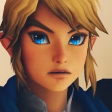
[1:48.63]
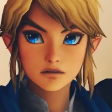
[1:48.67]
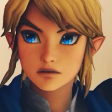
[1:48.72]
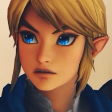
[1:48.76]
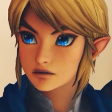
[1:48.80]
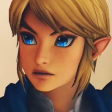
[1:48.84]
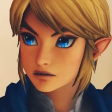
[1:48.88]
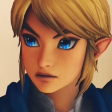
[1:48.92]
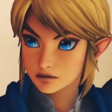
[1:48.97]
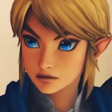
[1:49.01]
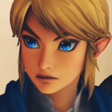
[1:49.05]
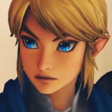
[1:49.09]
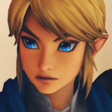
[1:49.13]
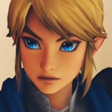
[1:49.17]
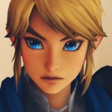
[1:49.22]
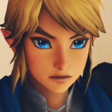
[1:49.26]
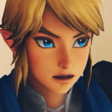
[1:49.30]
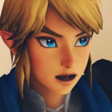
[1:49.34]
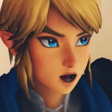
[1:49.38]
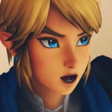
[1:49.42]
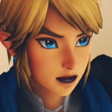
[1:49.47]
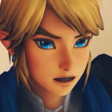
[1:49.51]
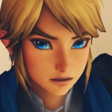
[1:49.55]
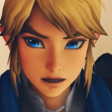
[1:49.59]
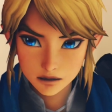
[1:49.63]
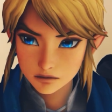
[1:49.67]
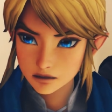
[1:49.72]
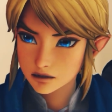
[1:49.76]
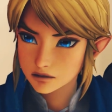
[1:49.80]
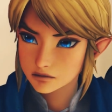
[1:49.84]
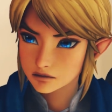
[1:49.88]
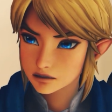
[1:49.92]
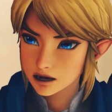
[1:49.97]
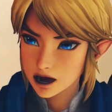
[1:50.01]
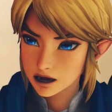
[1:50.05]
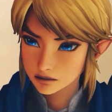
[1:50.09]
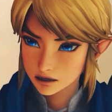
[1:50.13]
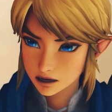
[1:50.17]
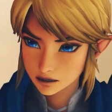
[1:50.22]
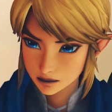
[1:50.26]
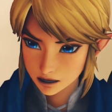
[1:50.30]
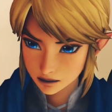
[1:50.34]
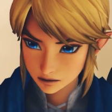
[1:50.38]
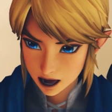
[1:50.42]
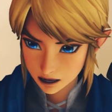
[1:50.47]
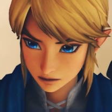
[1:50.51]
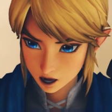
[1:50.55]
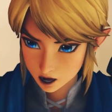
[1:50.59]
I'm going to keep saying it
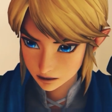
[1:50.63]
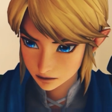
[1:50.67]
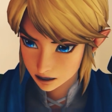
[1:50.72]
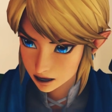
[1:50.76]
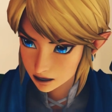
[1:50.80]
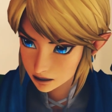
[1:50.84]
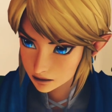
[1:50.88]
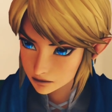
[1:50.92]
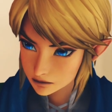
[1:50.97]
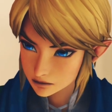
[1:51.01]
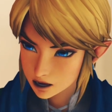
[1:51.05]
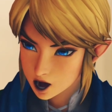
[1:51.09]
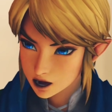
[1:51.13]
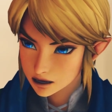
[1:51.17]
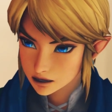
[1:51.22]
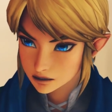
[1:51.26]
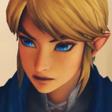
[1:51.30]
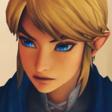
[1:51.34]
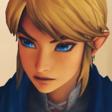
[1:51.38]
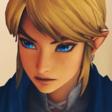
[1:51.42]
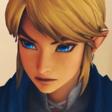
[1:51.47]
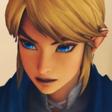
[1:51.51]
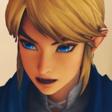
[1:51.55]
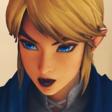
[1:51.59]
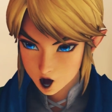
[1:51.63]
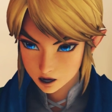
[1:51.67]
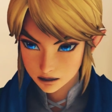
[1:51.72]
until I understand Scottish, all